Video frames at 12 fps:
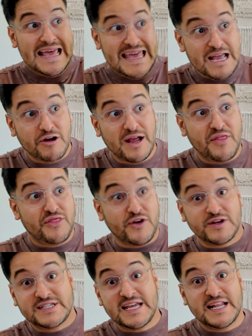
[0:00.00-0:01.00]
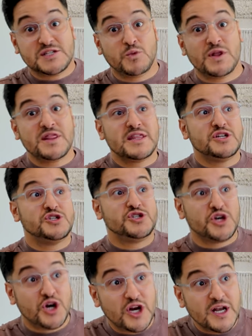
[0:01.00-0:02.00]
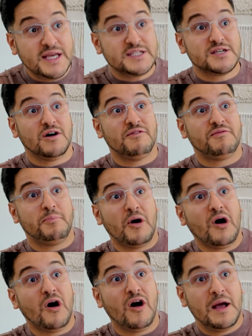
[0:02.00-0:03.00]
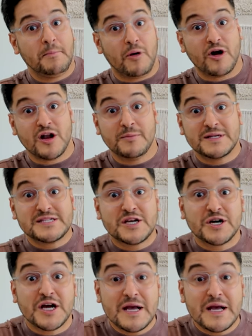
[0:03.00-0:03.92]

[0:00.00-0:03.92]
here in 13 is when the journeys of Paul and Barnabas